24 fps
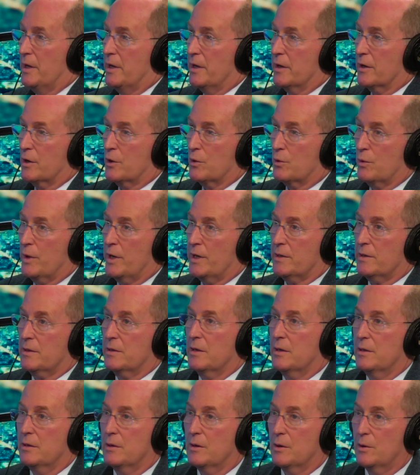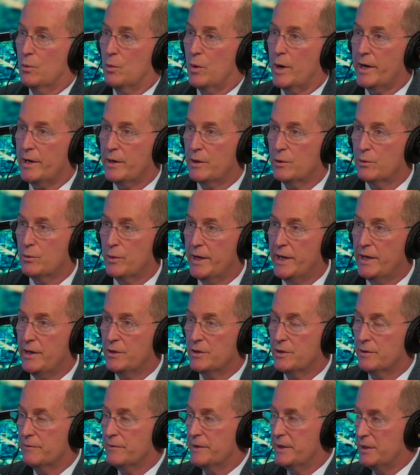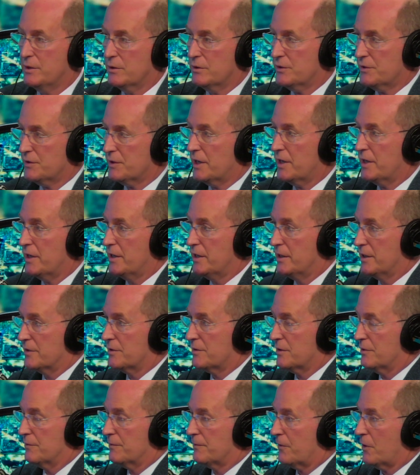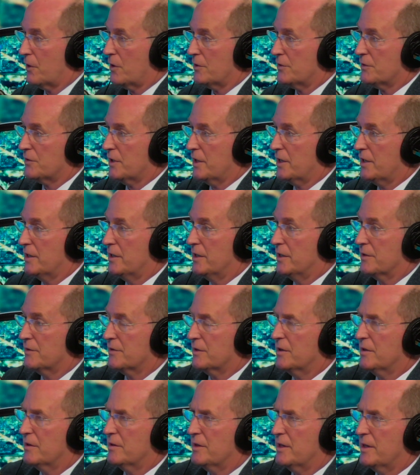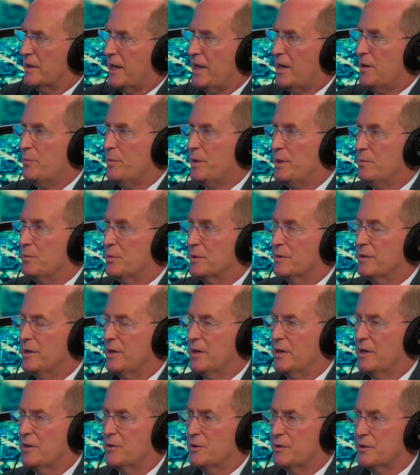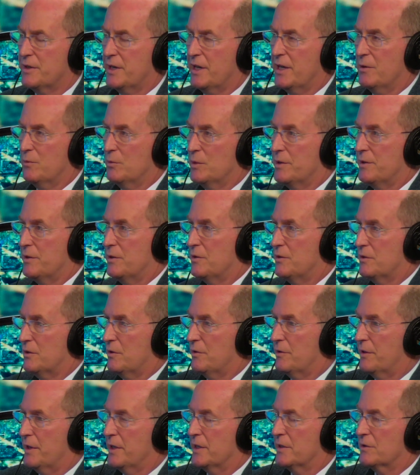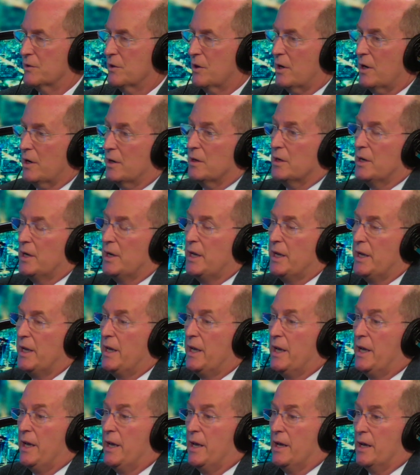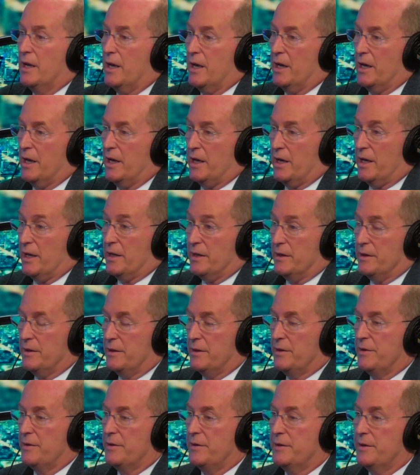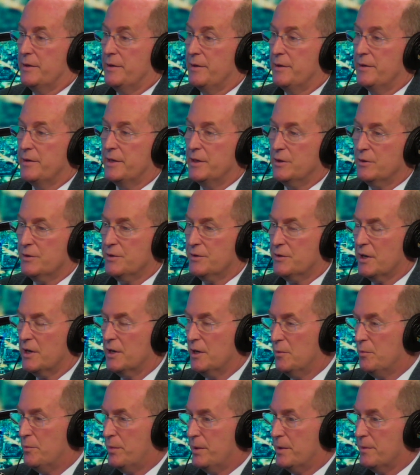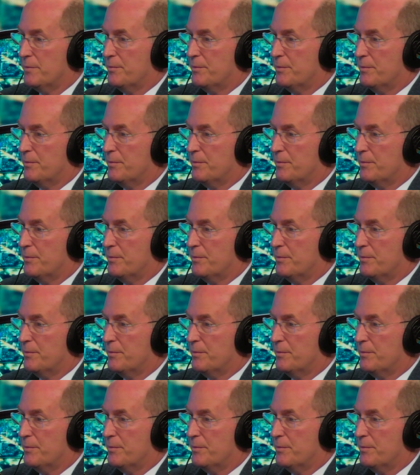correct a wider range of nearsightedness than farsightedness. And a lot of people don't understand what those two things are. Uh, nearsighted,